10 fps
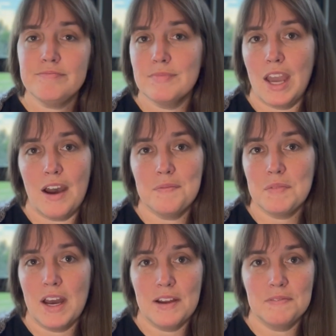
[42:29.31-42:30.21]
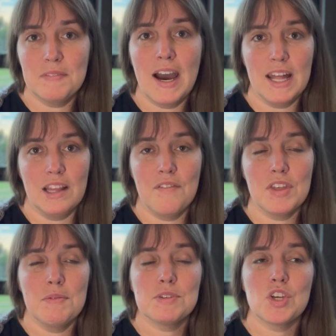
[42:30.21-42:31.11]
yeah, I love
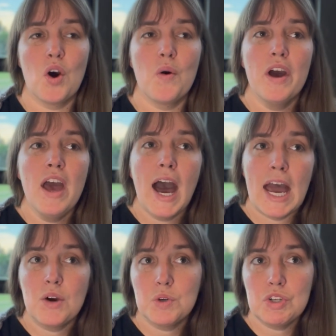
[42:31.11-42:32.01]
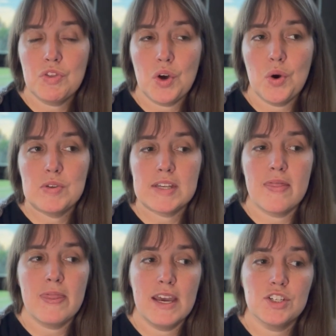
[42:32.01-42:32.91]
them. So I ordered those,
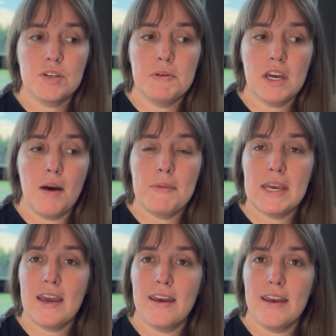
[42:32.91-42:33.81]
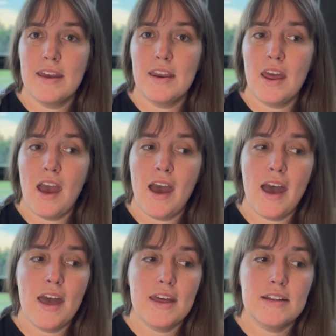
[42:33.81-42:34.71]
and they should be coming in
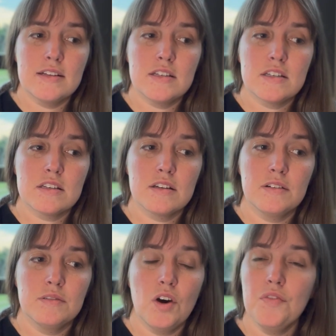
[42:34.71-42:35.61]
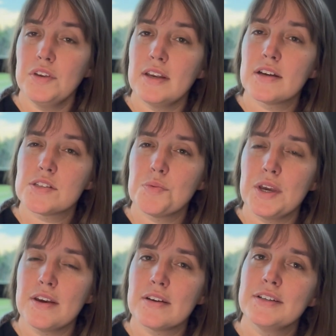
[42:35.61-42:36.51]
and hopefully next
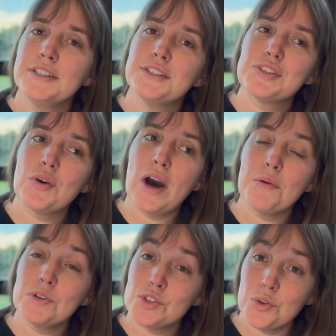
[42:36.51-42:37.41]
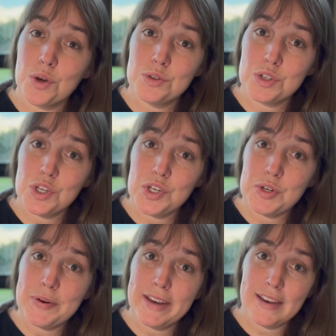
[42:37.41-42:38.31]
week. So I will show those to
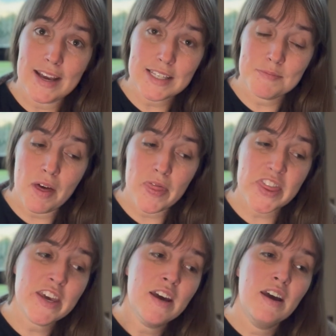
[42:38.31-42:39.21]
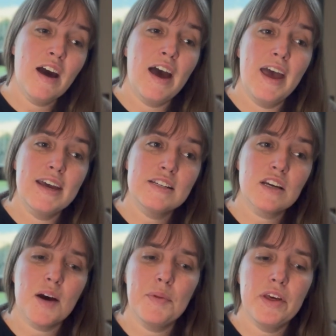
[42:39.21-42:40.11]
you next month, and a
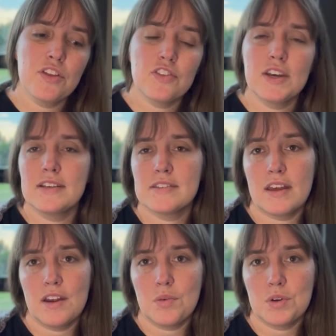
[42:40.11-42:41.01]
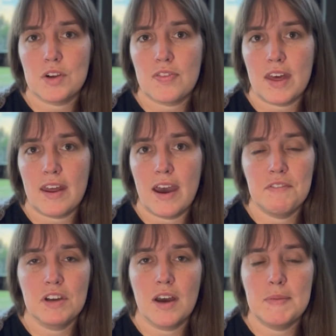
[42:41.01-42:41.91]
couple of other things that I ordered that
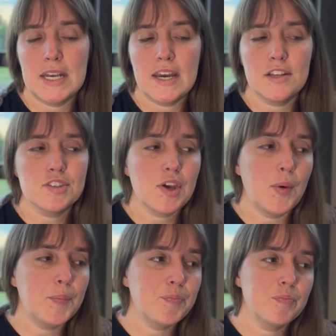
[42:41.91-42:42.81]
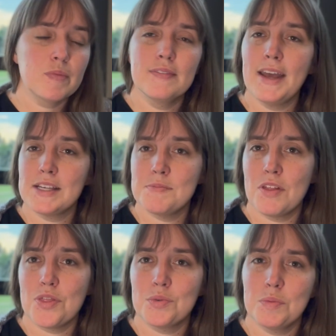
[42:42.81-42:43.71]
haven't come in yet. So next month
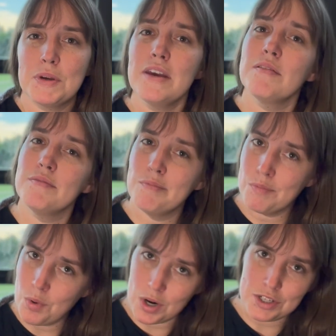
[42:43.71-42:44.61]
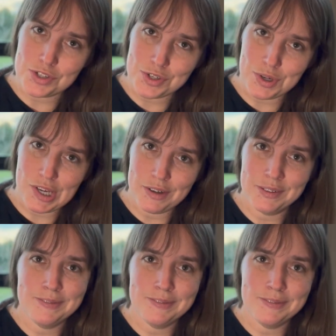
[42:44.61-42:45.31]
there will be more to show you.